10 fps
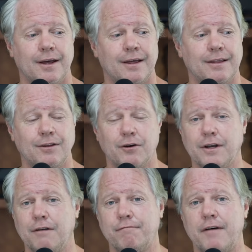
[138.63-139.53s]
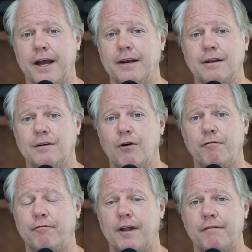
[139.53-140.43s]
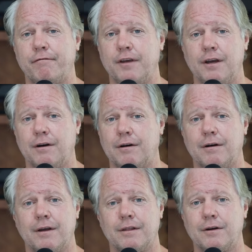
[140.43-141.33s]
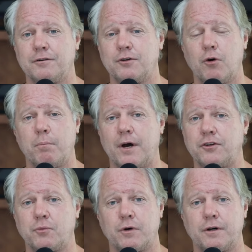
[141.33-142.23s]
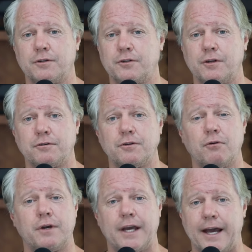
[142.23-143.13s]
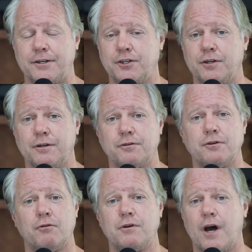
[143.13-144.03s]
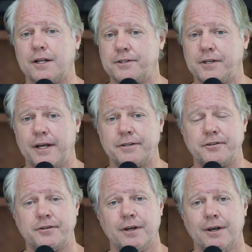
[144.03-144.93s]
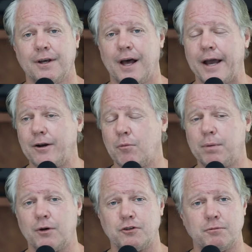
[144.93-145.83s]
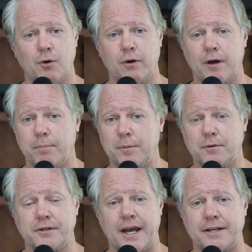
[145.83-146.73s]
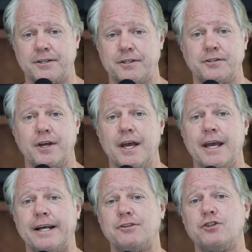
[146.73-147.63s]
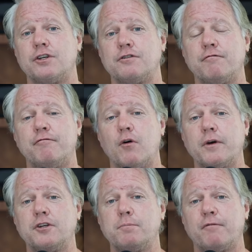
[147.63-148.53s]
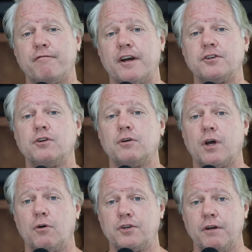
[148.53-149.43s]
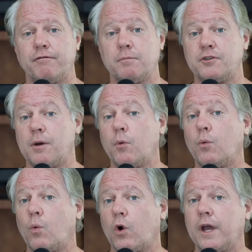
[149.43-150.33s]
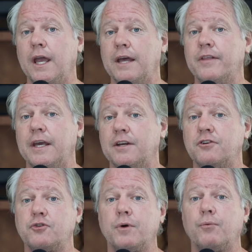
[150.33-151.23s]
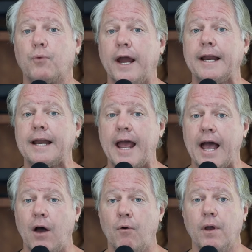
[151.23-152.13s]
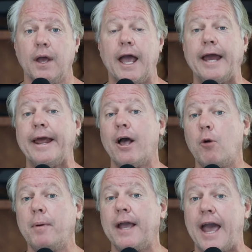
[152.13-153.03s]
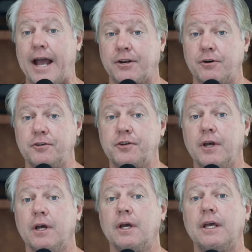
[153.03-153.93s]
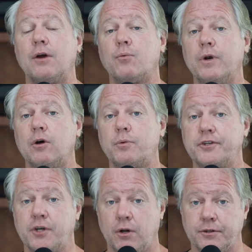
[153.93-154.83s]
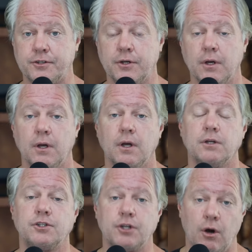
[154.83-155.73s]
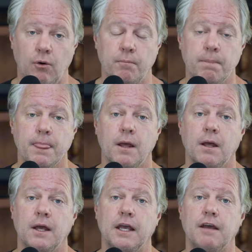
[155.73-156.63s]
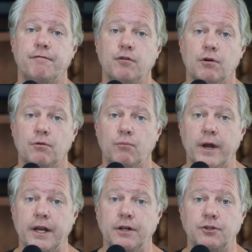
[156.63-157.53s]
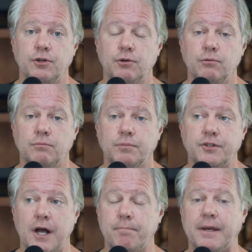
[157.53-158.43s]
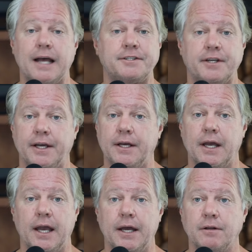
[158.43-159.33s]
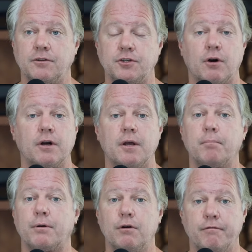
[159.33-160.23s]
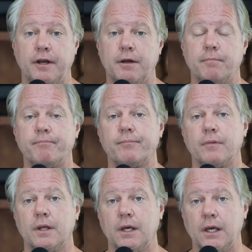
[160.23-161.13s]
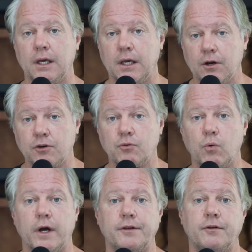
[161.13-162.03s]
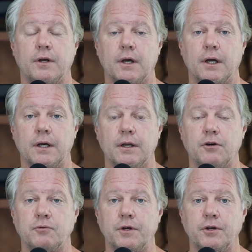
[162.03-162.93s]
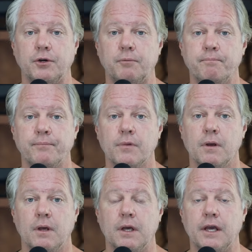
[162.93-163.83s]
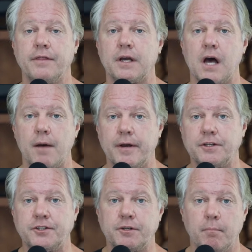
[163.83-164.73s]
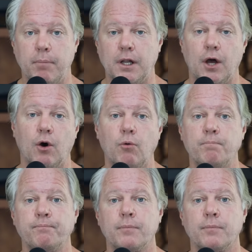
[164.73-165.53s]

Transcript: You're going to find no fluff here. There's no buzzwords. There's no catch. There's no nonsense. I don't blow smoke up people's asses. It's just focused professional coaching from someone working in the industry right now and helping actors get real results. So, if you're ready to stop guessing and start improving, here's what you do. In the comments below,